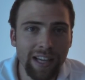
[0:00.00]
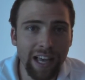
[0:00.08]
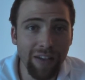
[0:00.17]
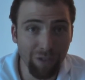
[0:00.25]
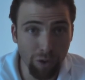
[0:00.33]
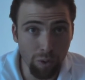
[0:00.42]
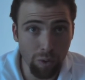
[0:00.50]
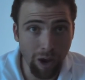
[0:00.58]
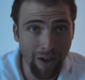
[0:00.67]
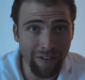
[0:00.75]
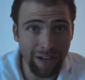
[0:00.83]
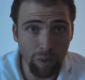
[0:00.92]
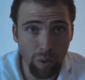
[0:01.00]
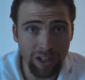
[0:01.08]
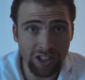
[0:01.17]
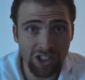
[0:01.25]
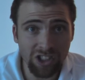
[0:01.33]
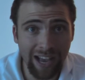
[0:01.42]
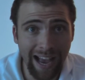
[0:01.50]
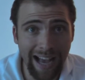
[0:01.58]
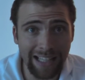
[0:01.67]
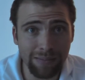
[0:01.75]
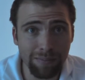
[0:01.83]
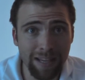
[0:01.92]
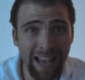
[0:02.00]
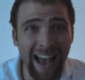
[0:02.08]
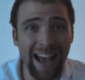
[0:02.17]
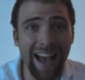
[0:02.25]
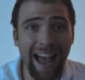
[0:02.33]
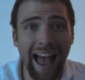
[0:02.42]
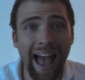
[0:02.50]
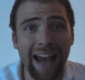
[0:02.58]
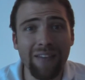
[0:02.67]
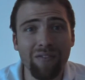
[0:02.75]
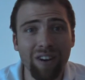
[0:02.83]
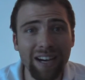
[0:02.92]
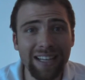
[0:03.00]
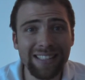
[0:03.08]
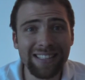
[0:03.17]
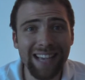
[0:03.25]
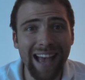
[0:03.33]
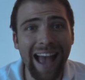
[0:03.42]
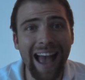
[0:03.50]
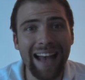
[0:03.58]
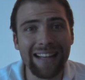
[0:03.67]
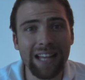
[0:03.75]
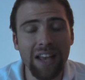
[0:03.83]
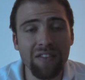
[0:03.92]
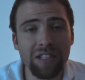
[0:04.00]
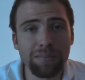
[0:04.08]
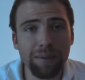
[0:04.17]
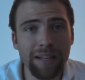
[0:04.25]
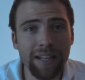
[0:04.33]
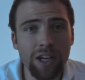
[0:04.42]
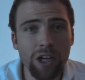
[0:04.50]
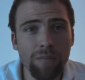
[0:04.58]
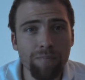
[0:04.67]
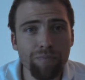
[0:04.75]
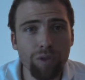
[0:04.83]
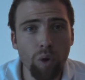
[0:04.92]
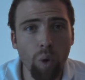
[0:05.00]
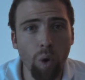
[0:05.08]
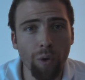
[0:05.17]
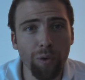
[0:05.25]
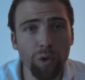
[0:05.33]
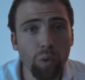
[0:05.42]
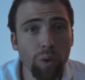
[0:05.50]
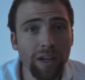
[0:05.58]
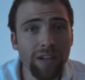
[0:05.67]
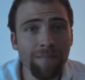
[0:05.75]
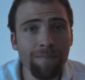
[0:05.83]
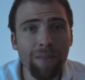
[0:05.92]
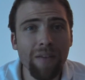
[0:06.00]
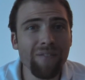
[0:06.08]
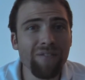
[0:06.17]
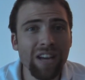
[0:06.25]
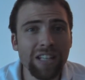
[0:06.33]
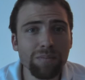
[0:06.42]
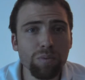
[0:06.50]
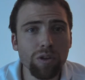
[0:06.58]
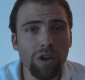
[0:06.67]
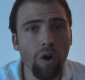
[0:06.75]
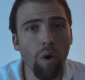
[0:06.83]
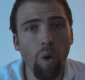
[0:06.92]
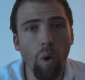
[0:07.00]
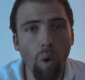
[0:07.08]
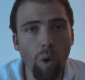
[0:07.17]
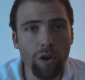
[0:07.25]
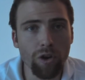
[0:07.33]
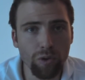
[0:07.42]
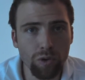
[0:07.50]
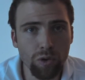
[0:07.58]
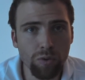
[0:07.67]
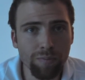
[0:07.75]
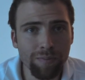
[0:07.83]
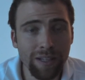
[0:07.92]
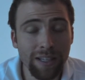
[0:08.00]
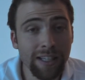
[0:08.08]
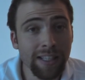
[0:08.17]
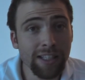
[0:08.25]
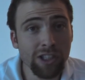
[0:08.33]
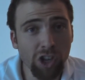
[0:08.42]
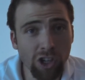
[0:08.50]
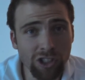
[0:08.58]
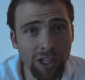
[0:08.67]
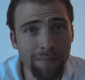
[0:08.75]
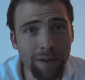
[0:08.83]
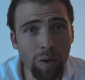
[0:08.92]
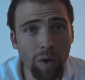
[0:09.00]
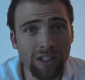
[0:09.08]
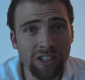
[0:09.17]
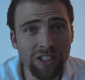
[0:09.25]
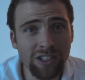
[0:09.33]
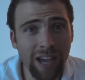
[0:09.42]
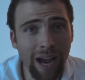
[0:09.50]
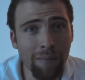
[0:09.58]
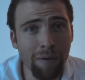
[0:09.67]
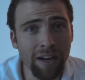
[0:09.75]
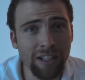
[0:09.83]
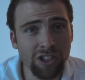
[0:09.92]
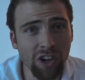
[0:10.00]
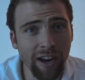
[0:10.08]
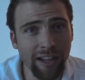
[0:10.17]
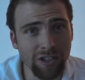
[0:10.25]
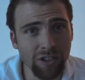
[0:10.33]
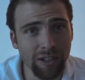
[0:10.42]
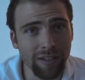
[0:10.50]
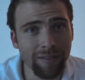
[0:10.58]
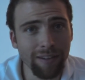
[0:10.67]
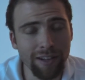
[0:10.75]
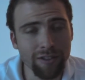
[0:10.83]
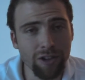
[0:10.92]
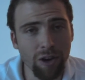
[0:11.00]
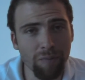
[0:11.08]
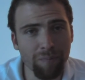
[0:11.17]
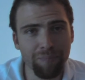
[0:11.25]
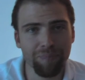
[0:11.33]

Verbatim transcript: If you have any questions, ask me at advice at David's Been Here or through Twitter, Facebook, or YouTube. Start sending me questions. I'm ready to start answering. Let's go.